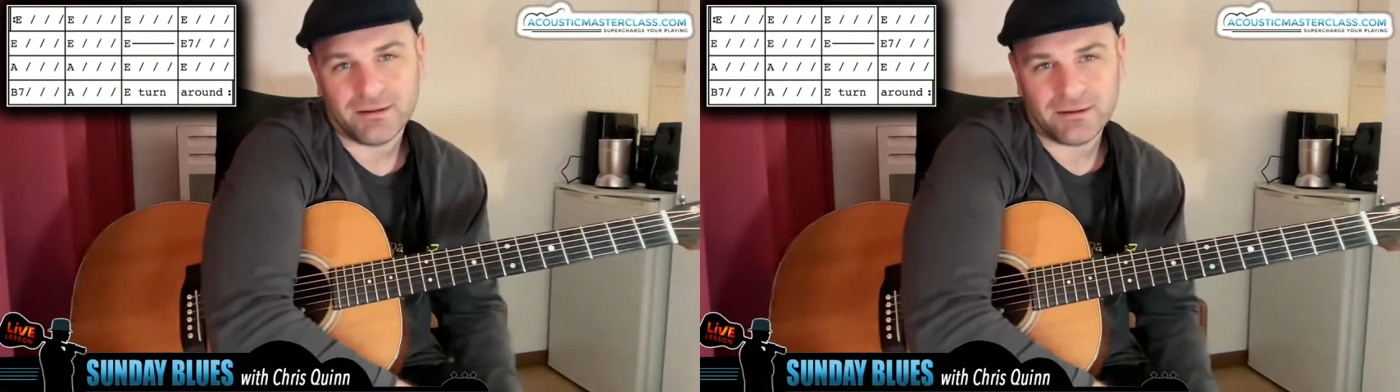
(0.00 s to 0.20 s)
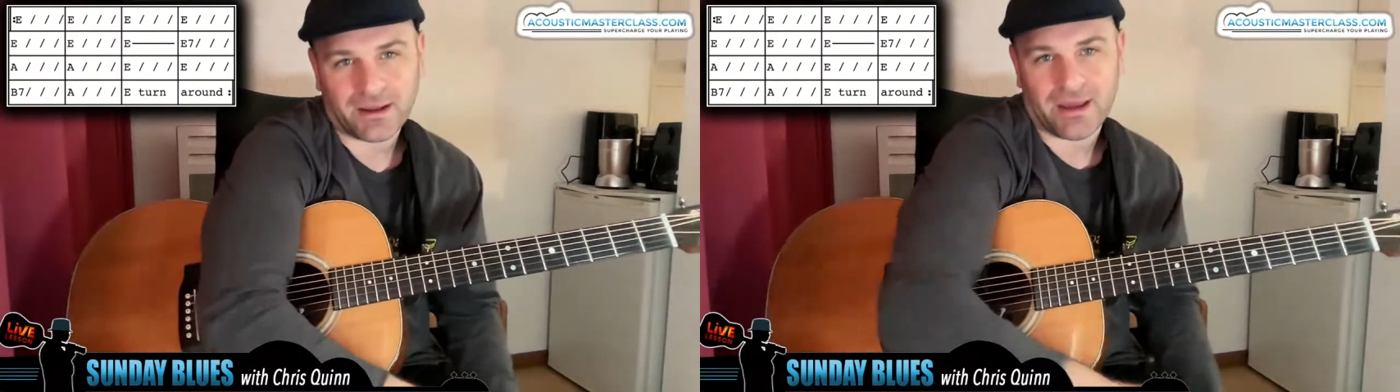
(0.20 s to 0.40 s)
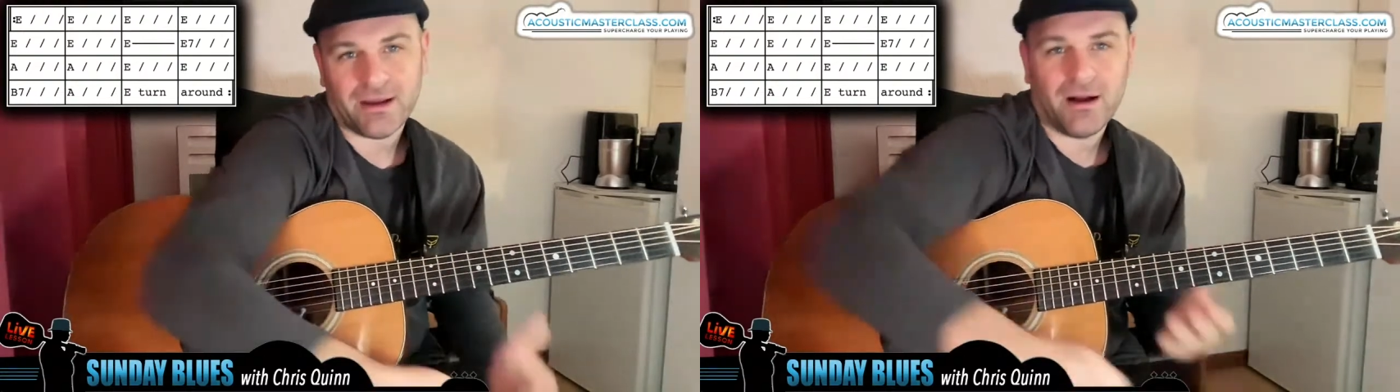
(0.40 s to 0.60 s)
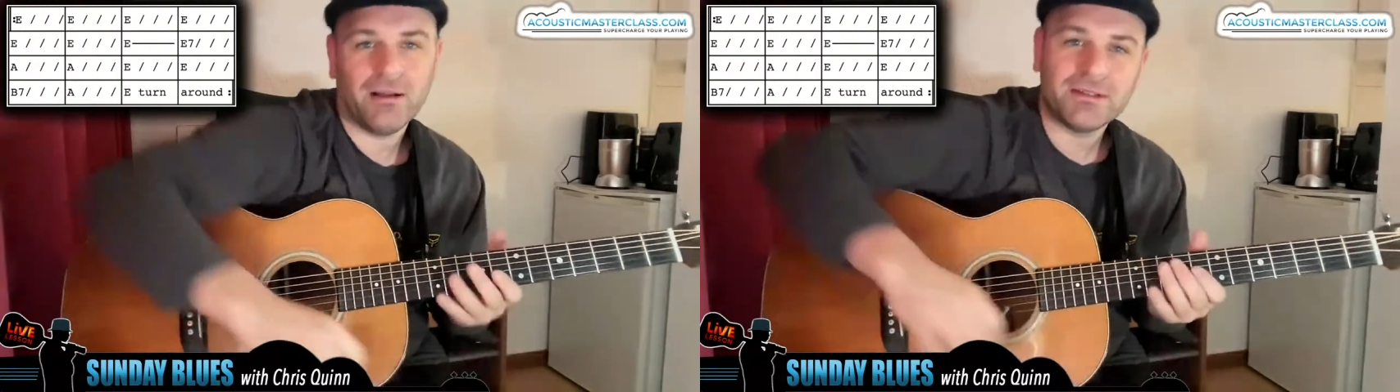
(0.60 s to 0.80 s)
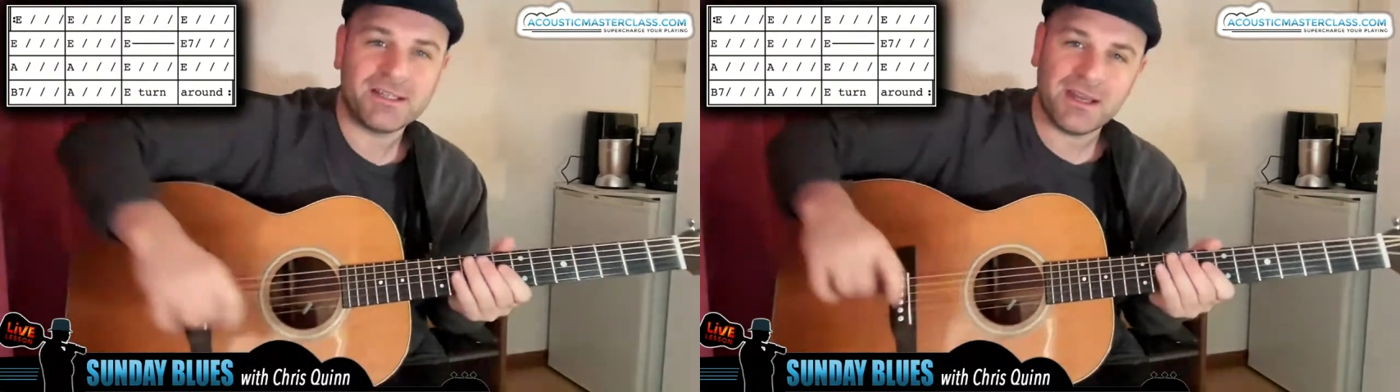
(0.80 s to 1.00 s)
Okay,
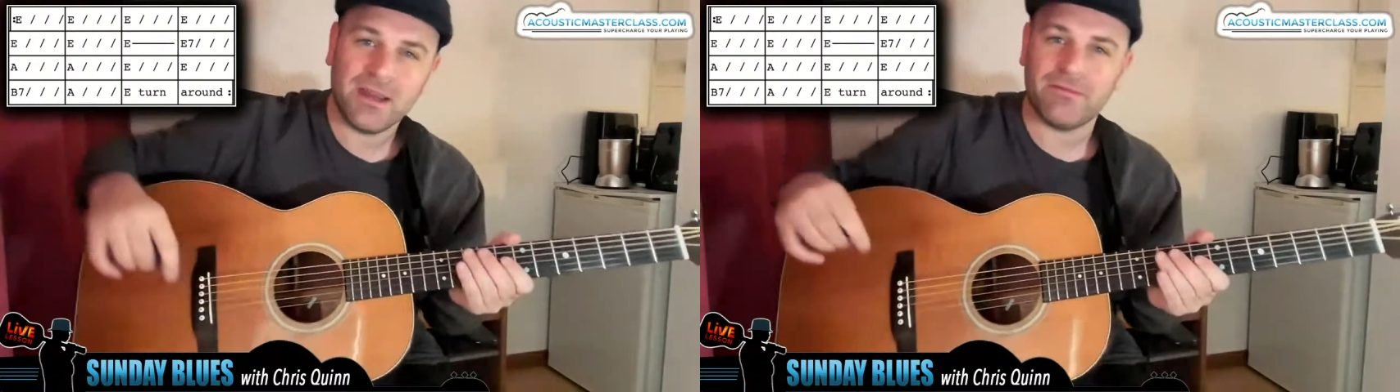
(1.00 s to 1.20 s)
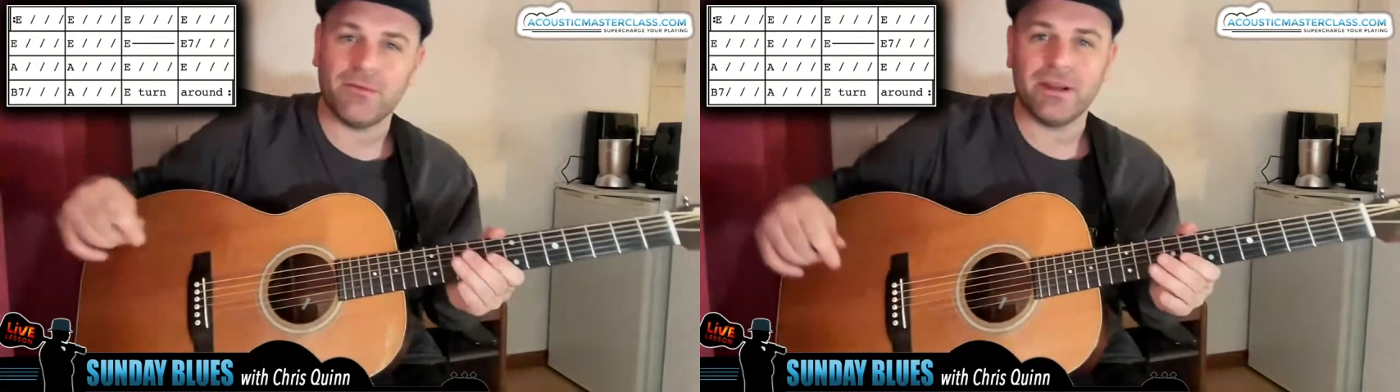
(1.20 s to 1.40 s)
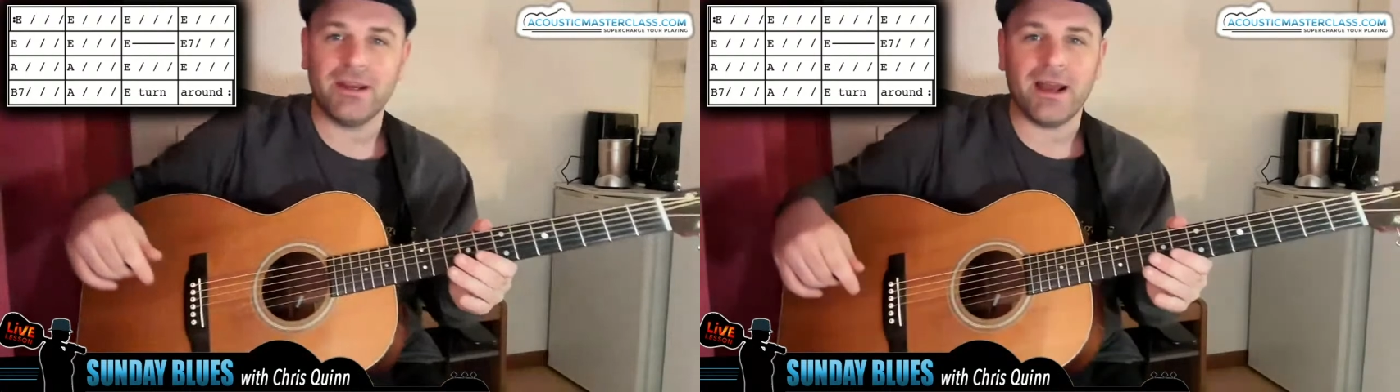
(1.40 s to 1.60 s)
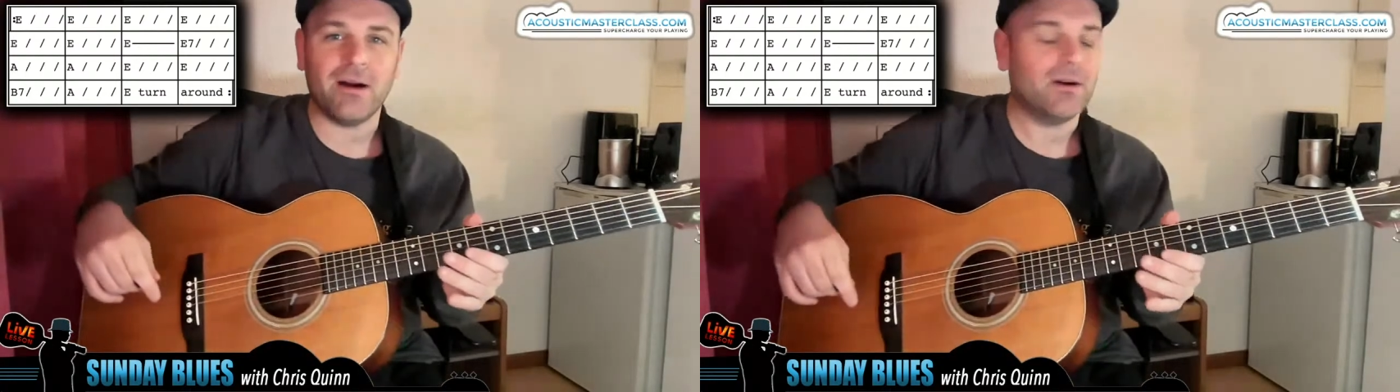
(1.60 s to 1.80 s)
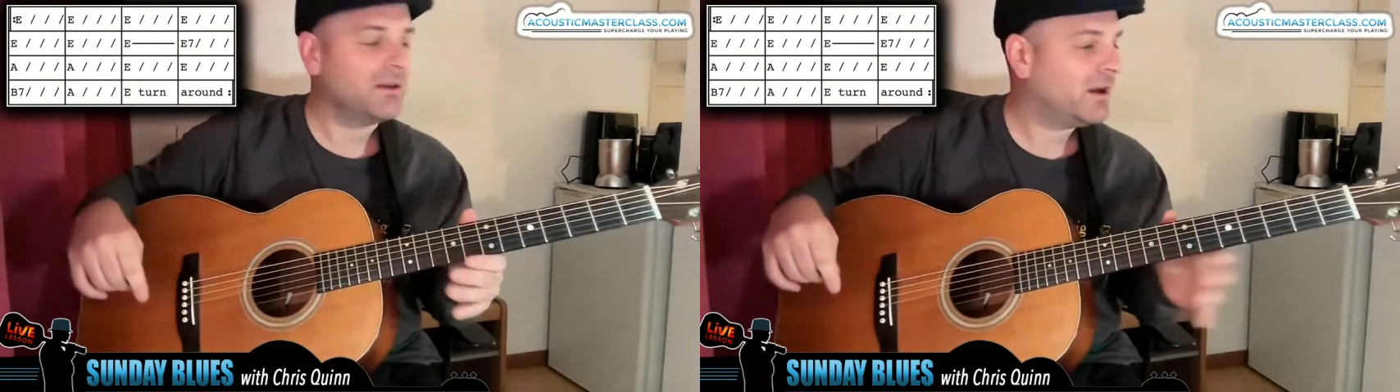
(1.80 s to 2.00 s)
I'll sing it for you
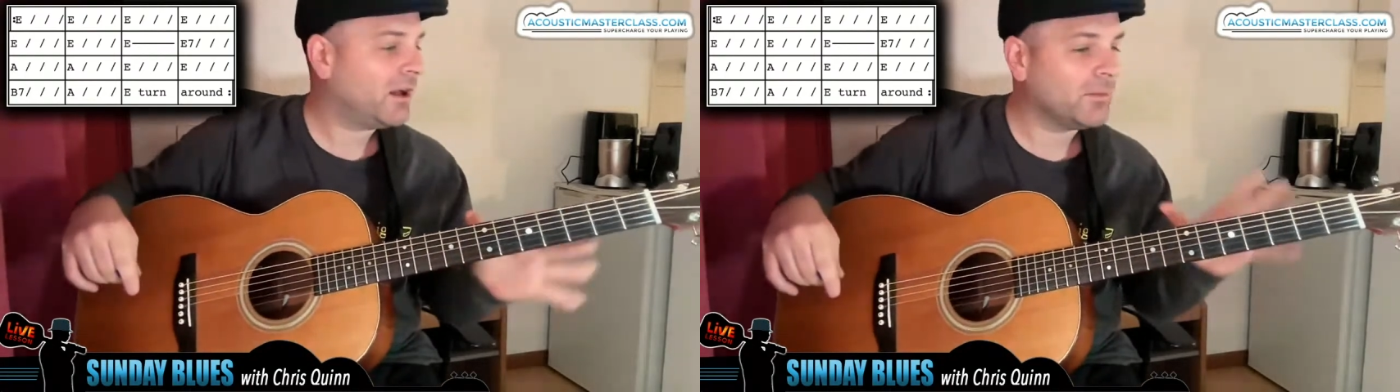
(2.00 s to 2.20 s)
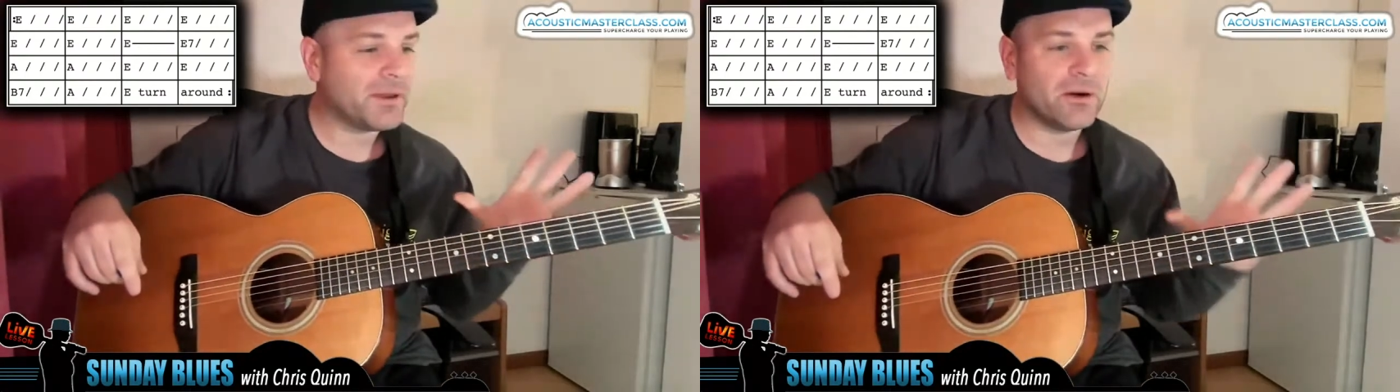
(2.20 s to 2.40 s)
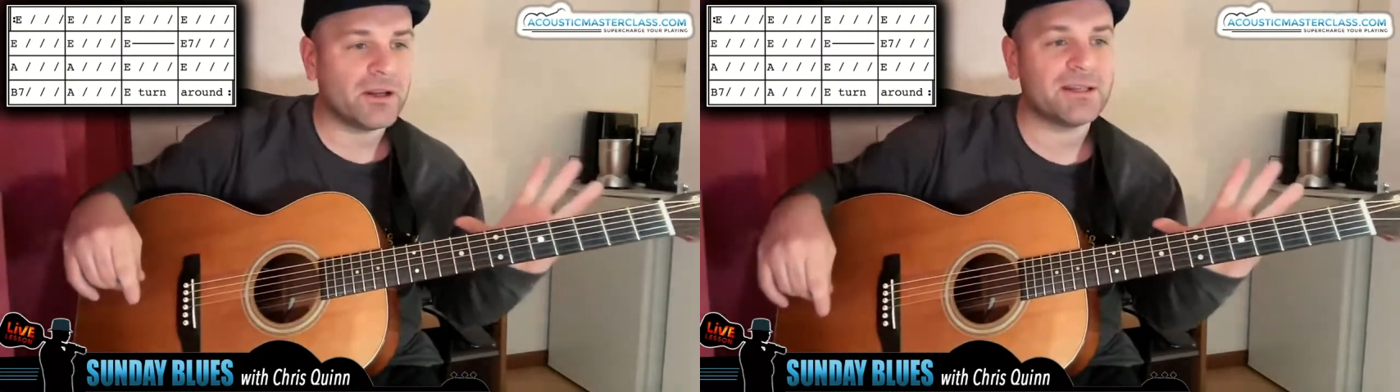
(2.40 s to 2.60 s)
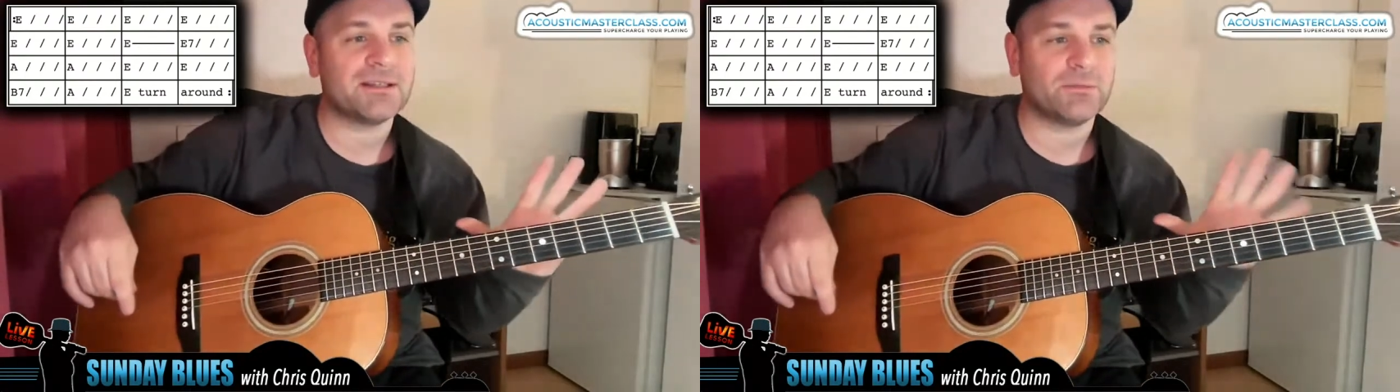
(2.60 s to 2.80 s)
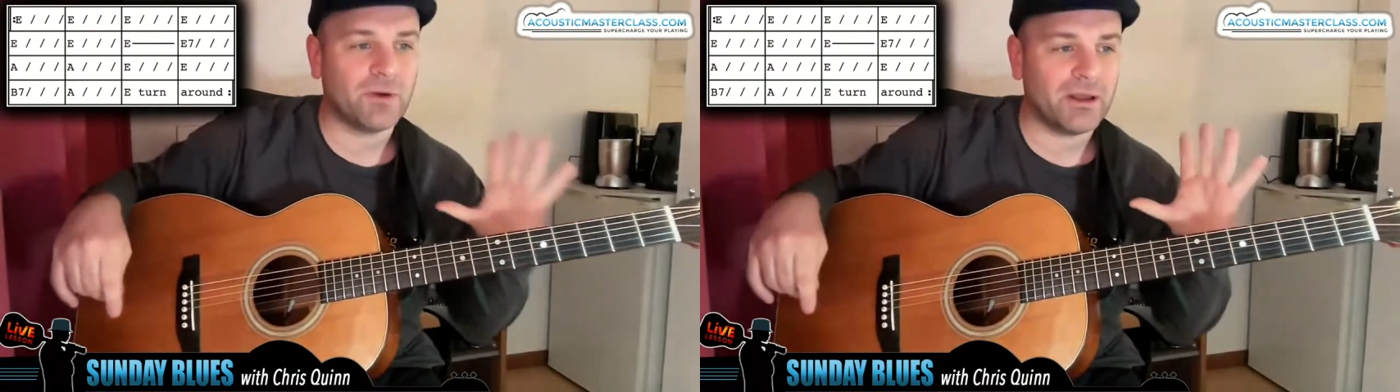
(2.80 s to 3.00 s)
now, and I'll be honest,